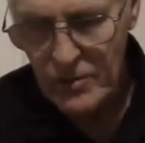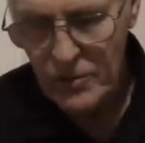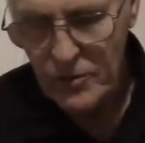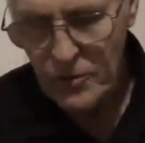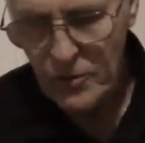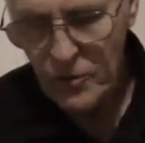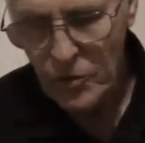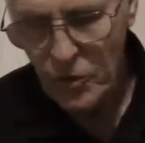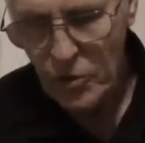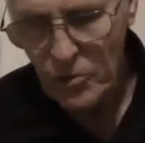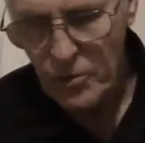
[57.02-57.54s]

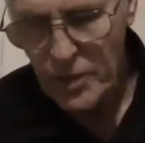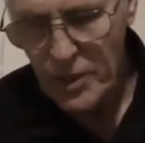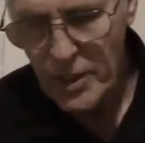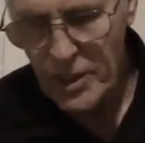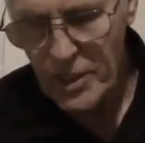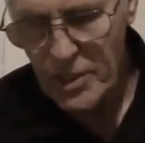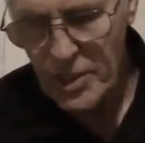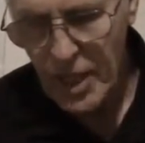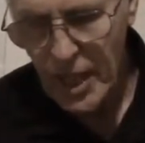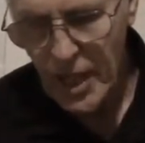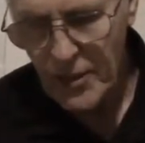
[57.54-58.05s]
Normally,
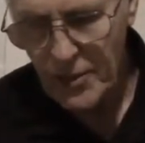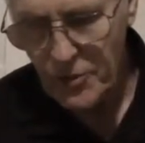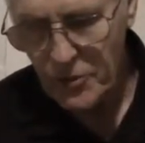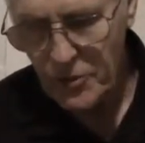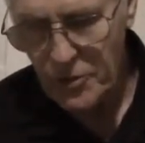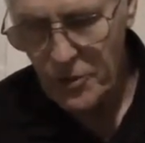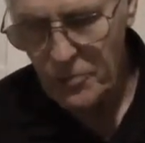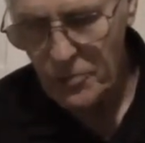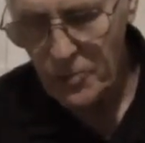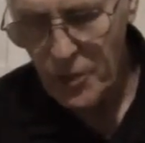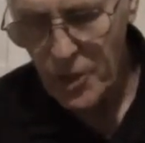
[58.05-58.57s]
as I do
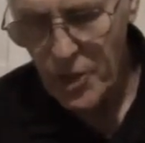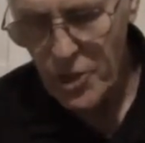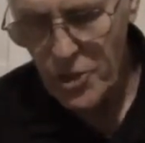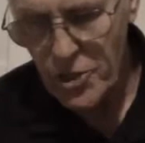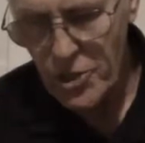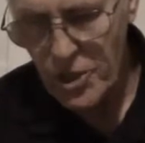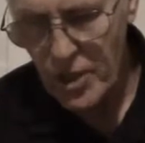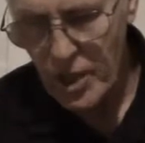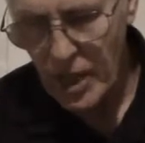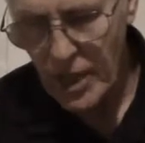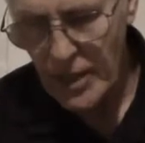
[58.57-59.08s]
an
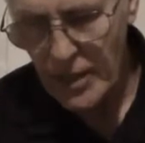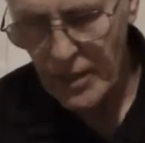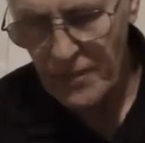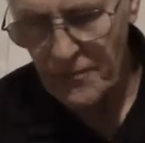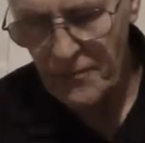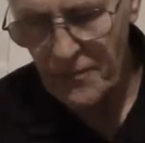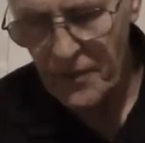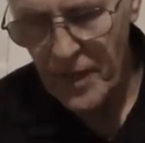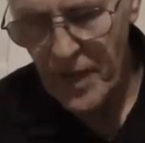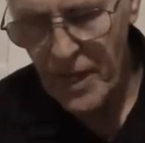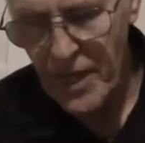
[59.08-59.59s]
abrasion, I
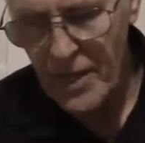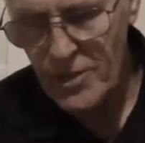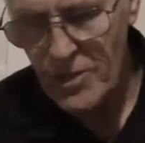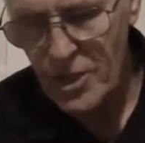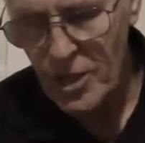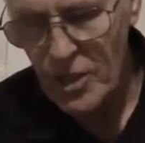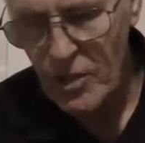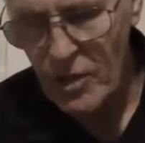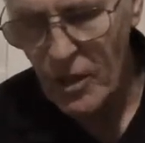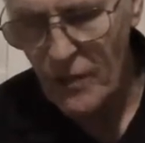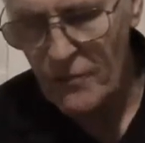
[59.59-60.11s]
lift the
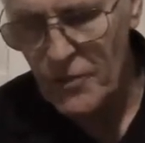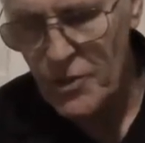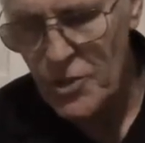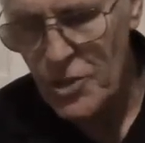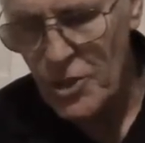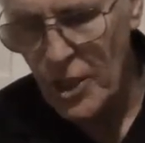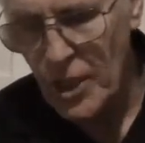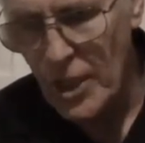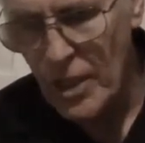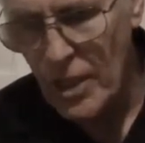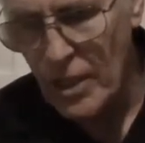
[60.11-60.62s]
handset off the
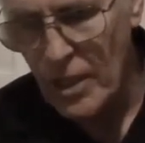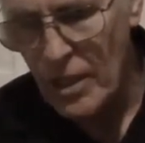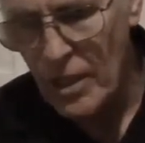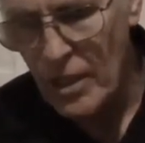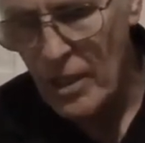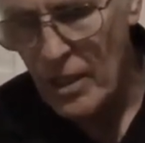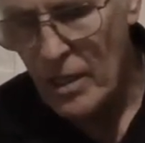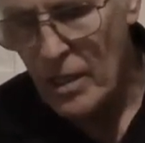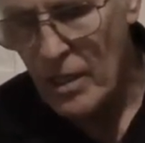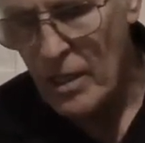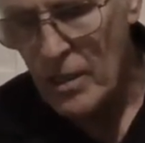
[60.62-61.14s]
skin
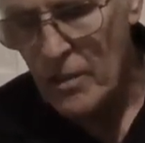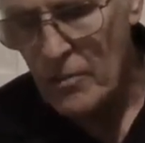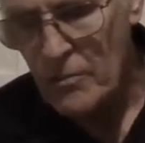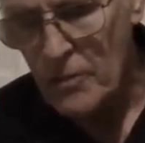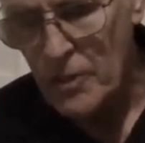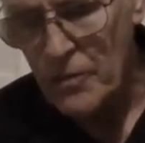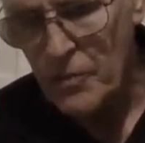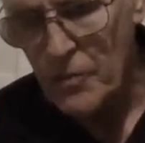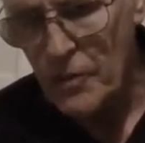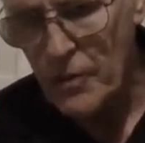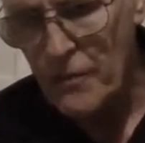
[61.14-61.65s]

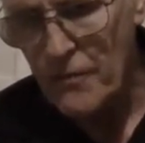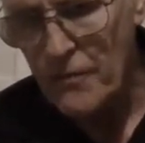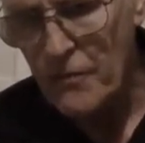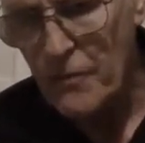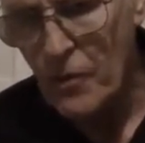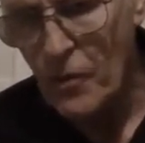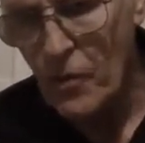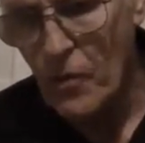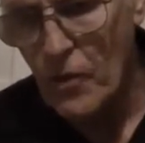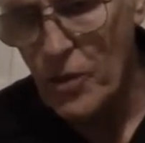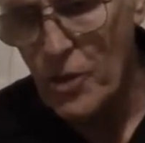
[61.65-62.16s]
between
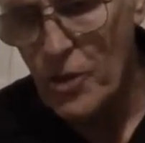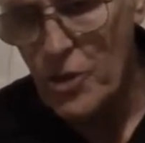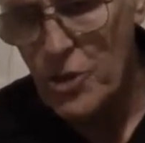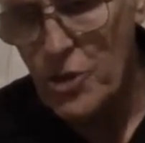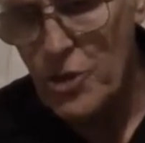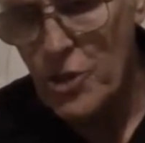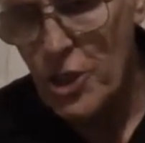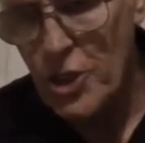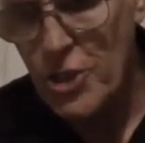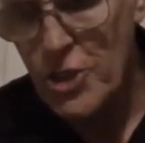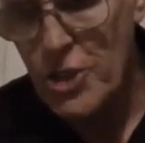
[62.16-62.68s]
4 and
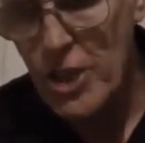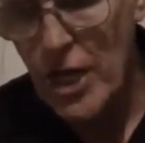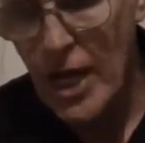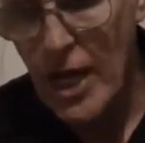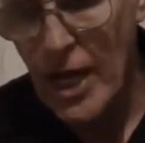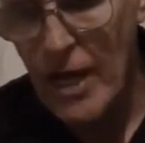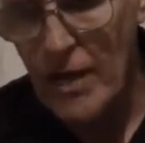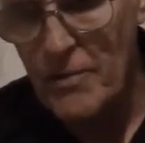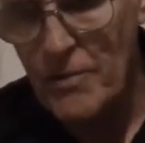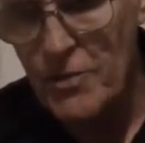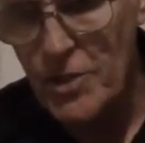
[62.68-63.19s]
6
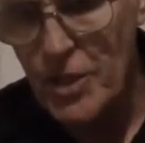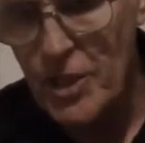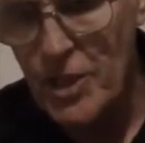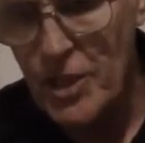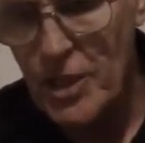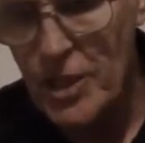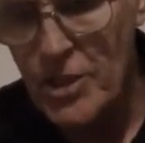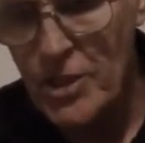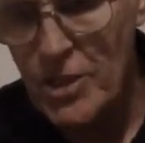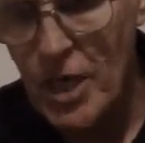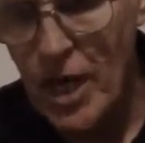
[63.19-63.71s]
times in
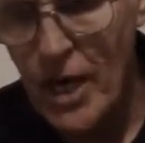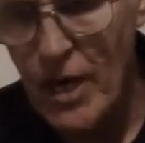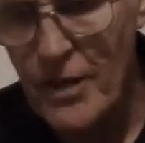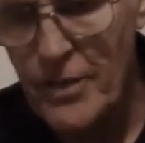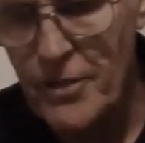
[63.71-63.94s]
the entire